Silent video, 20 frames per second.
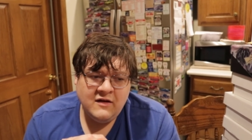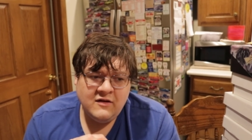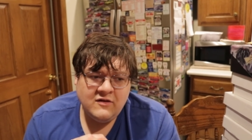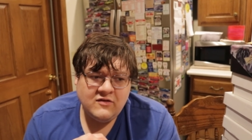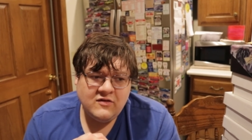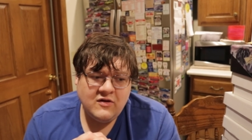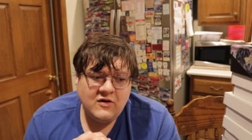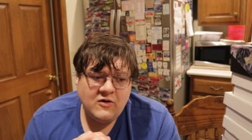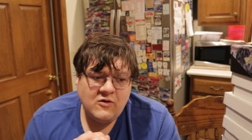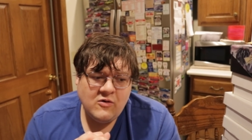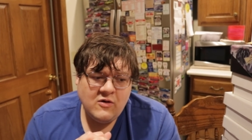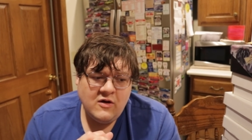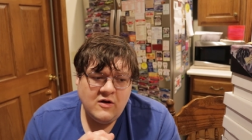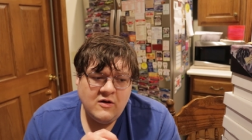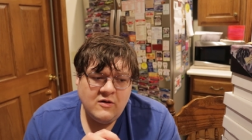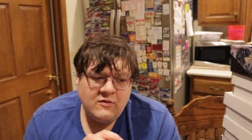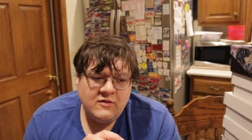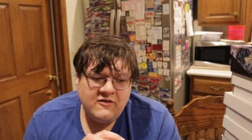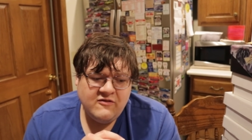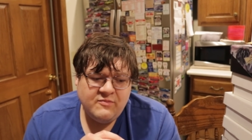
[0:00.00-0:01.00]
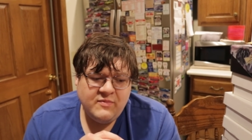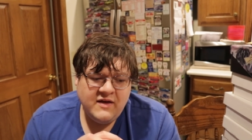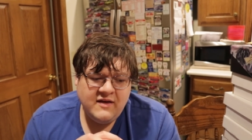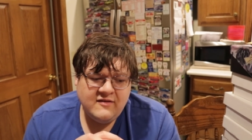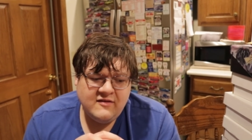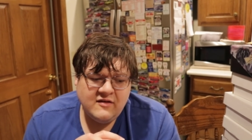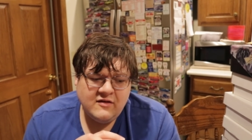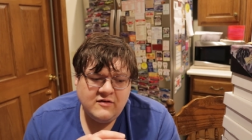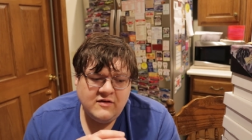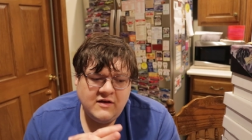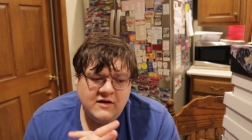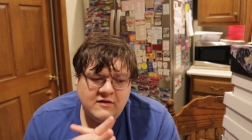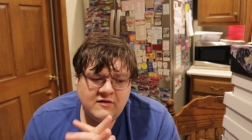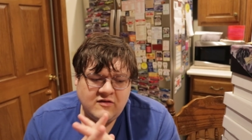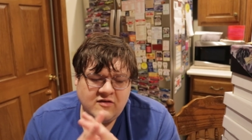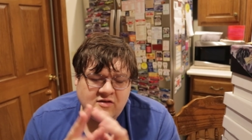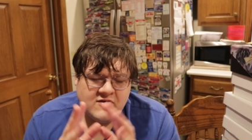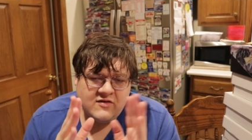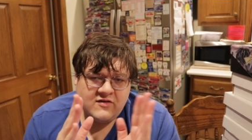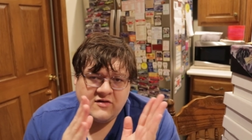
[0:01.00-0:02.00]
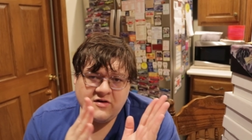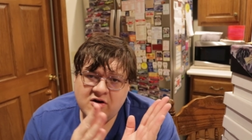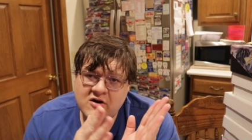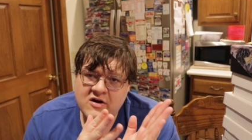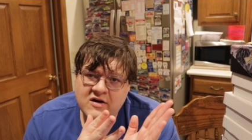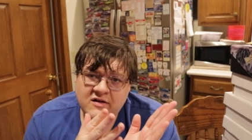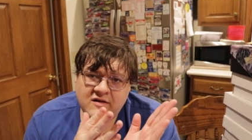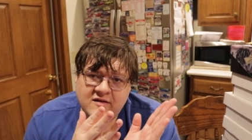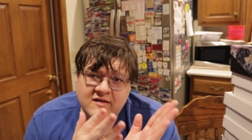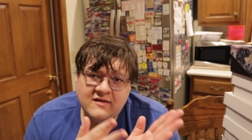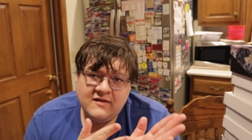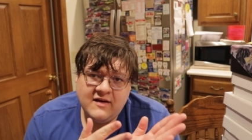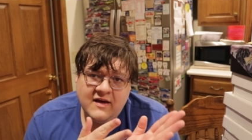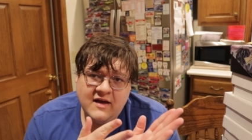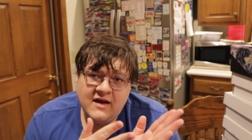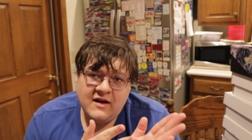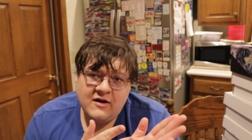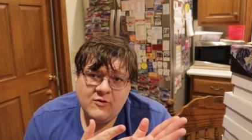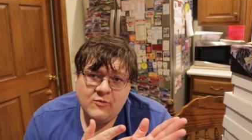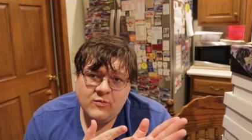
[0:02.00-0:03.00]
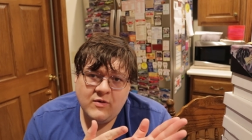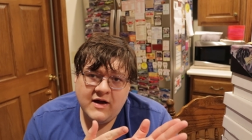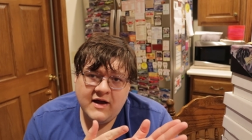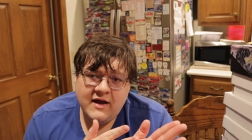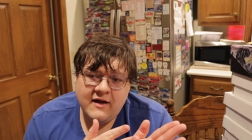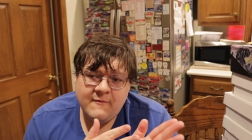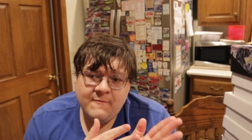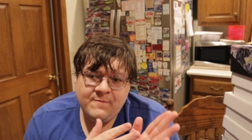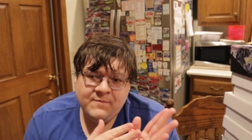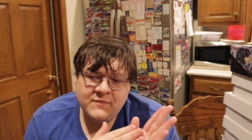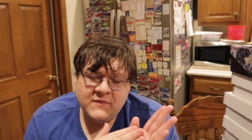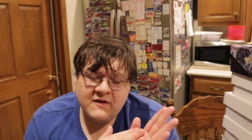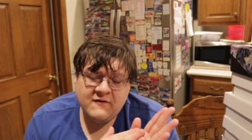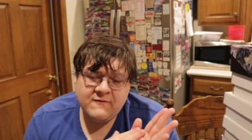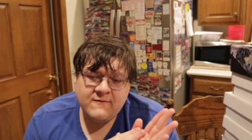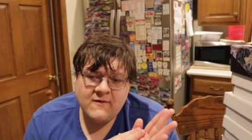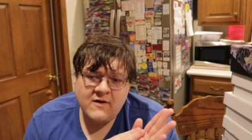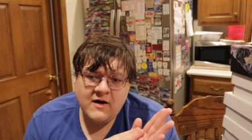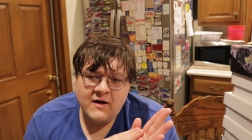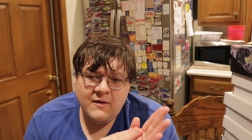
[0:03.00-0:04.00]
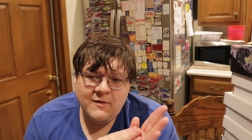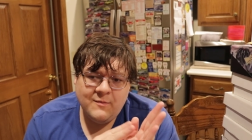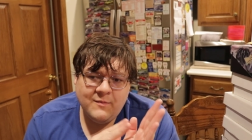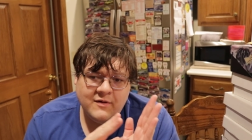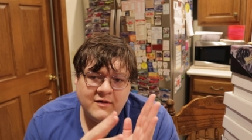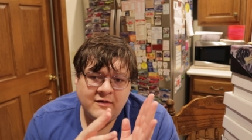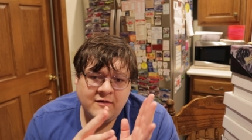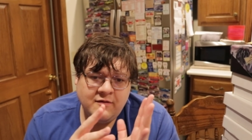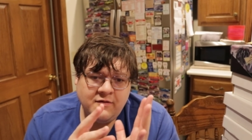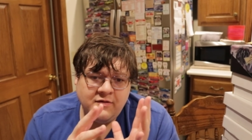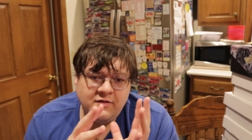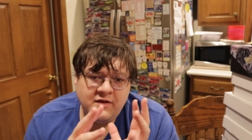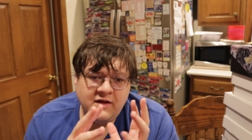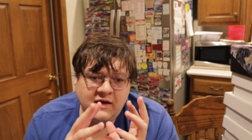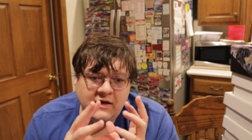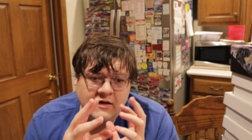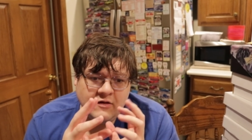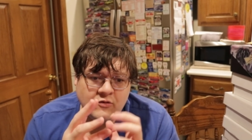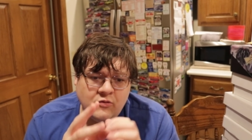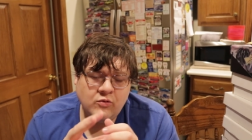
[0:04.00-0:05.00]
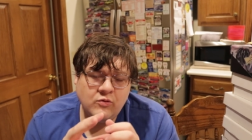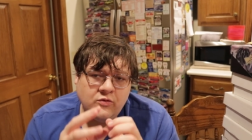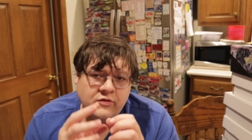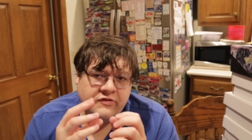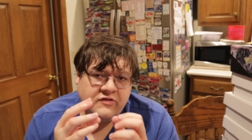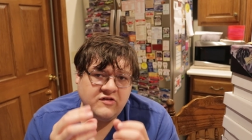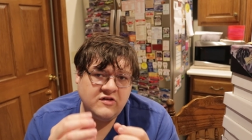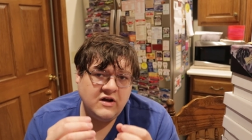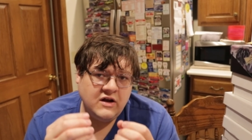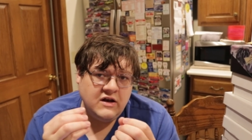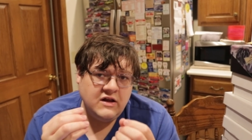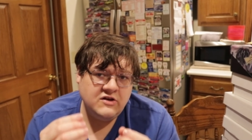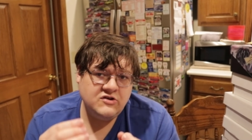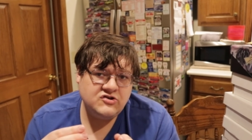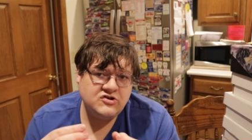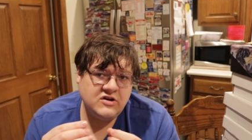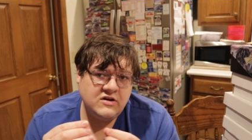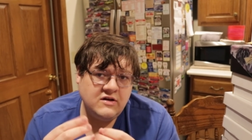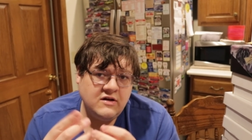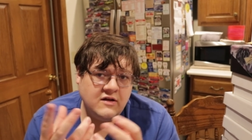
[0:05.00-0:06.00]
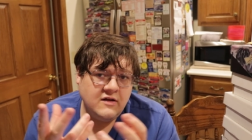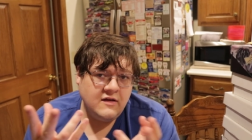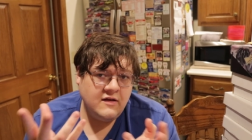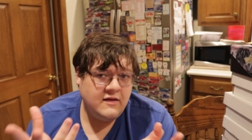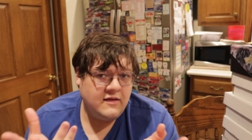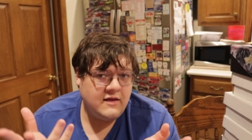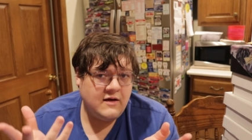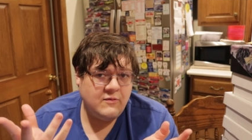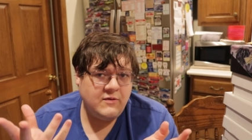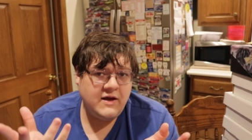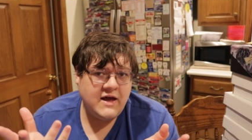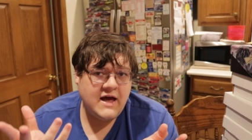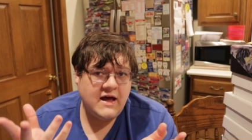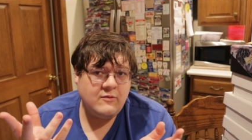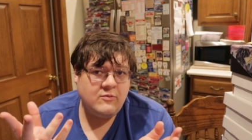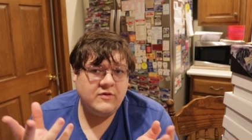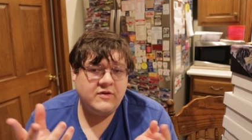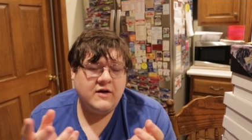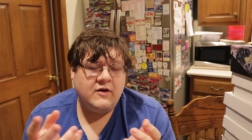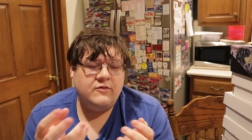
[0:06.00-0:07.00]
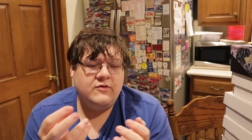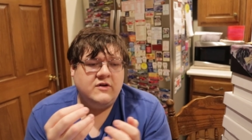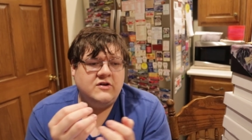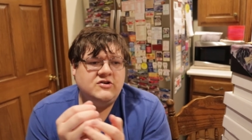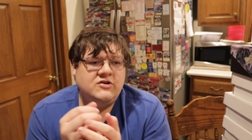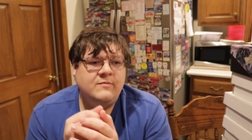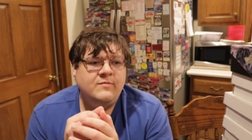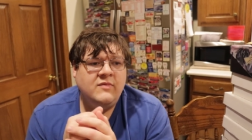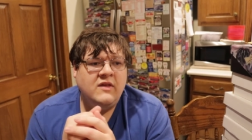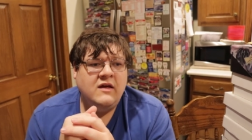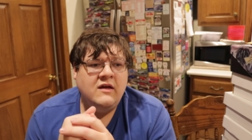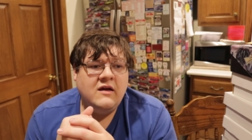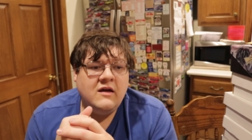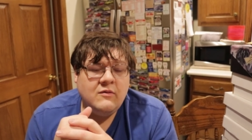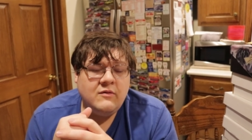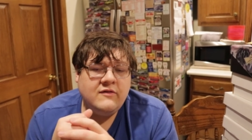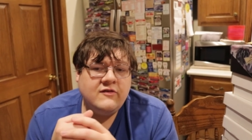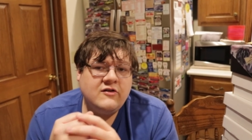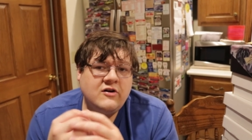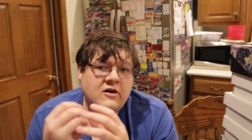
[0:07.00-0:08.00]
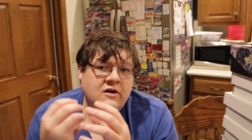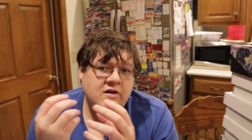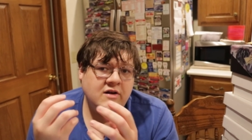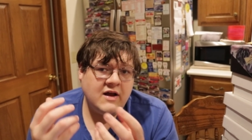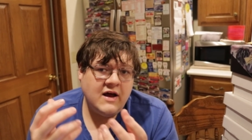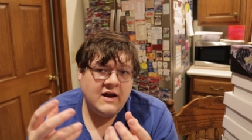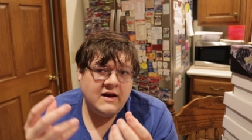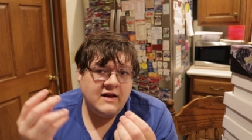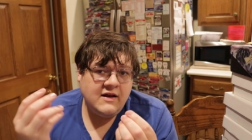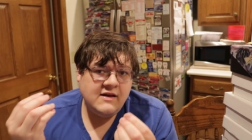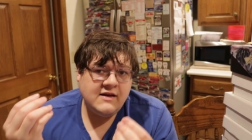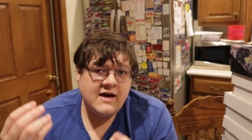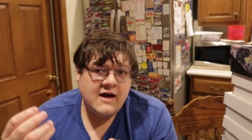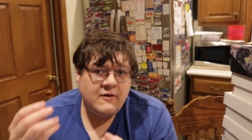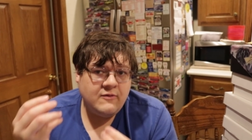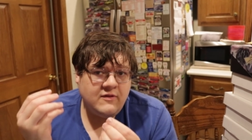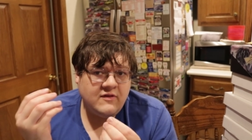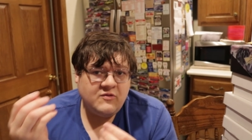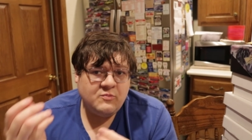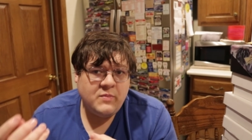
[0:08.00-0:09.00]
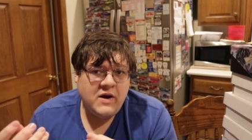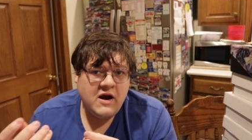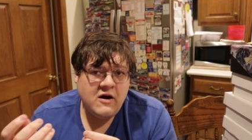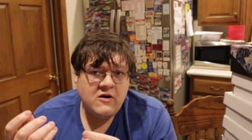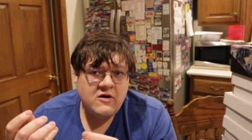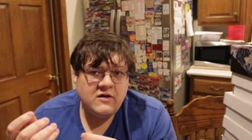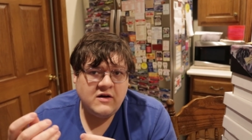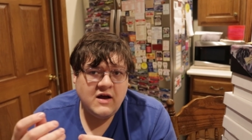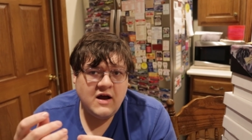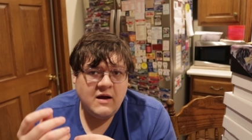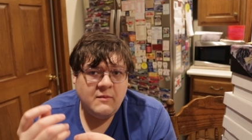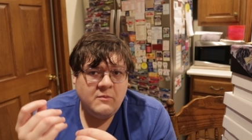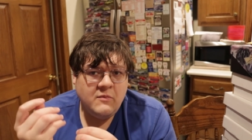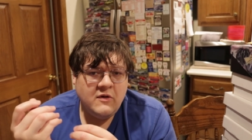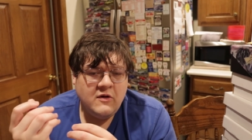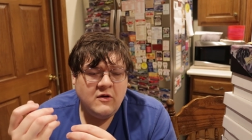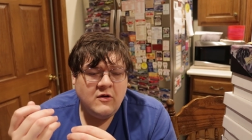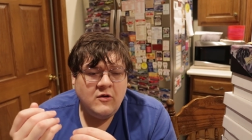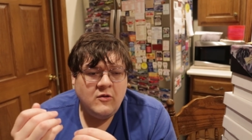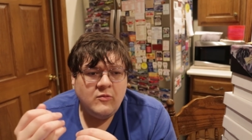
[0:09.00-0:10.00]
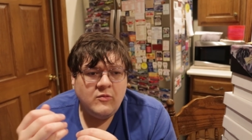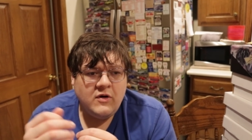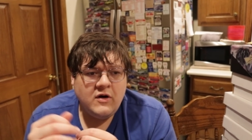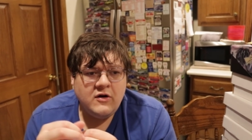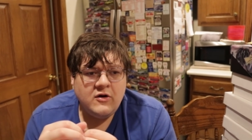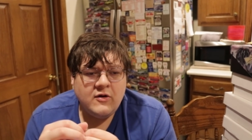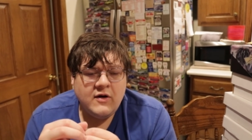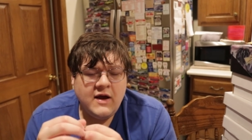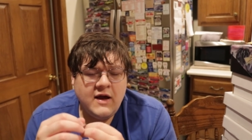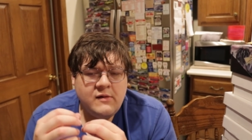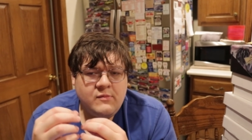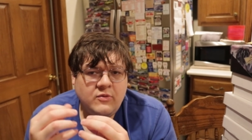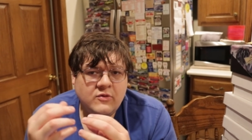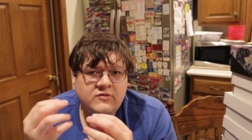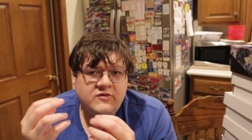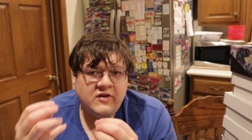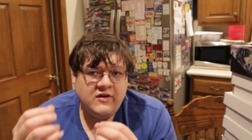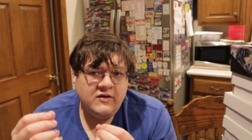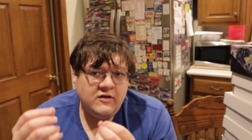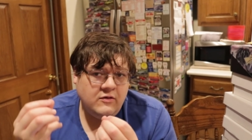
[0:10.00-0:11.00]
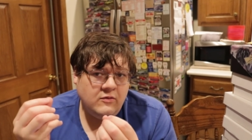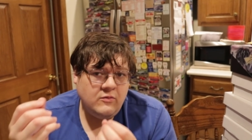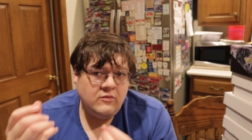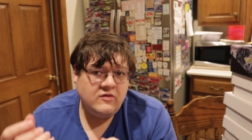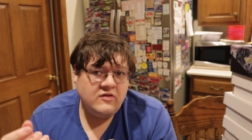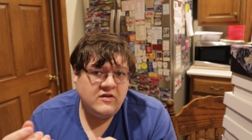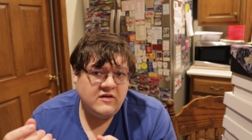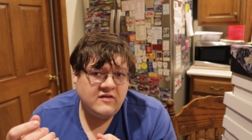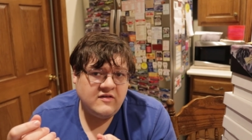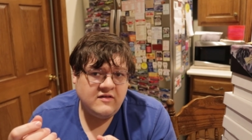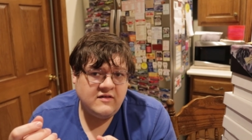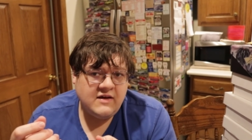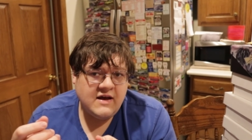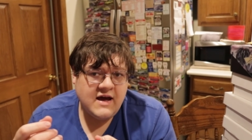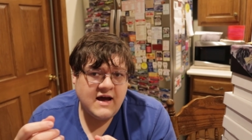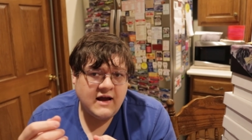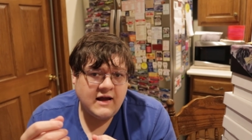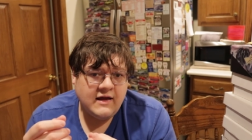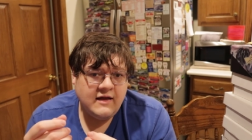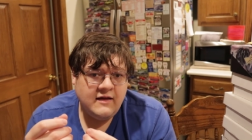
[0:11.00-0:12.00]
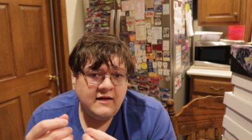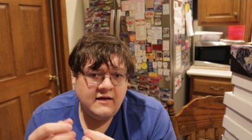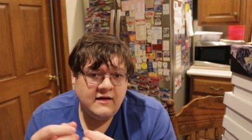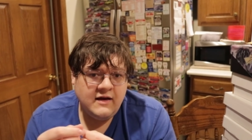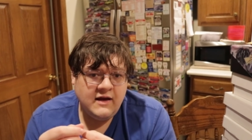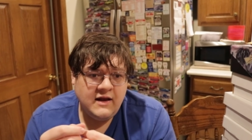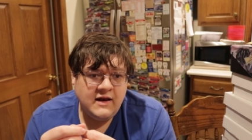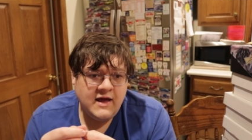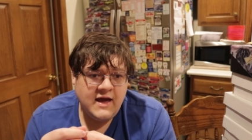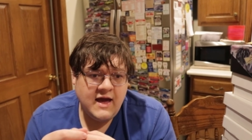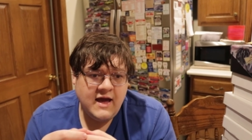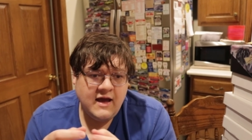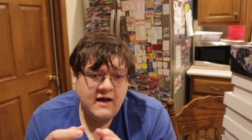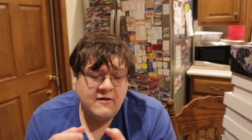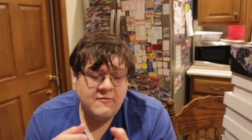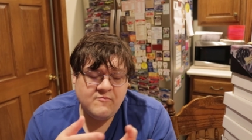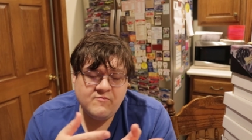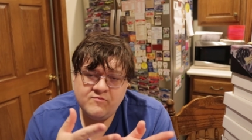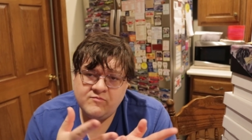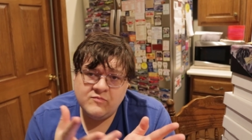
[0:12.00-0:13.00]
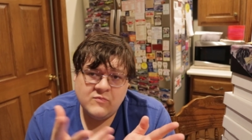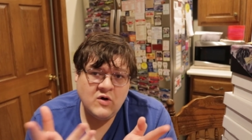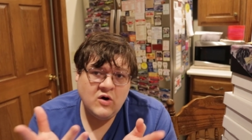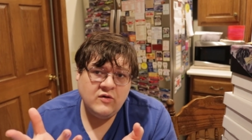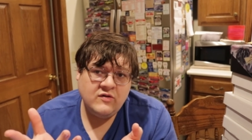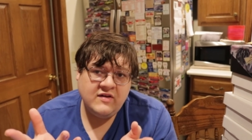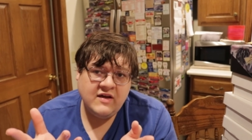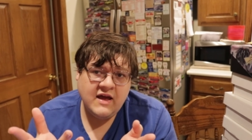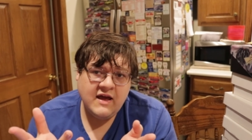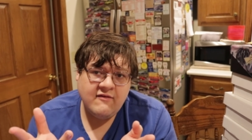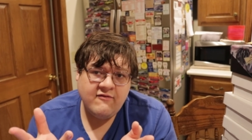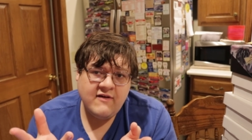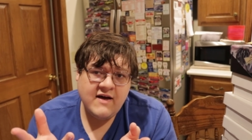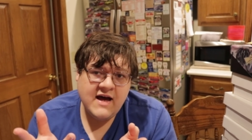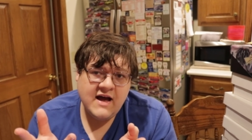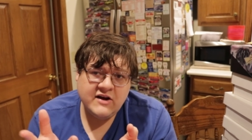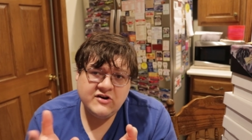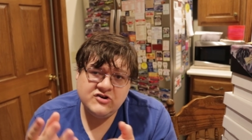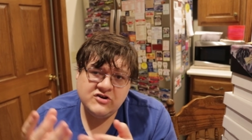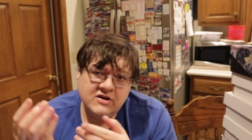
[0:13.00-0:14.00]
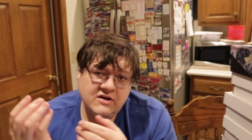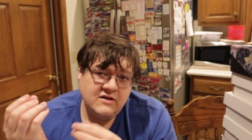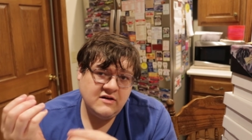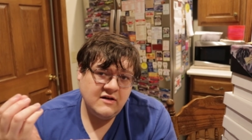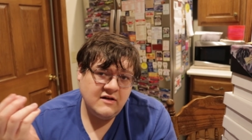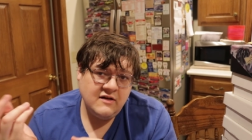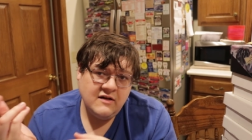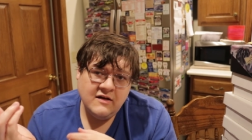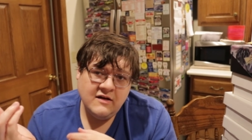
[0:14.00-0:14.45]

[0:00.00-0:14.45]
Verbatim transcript: So we've basically started to head away from the cool stun engine that we had with Eldlich. And we started heading down this paradigm where you're able to use this deck in a OTK fashion,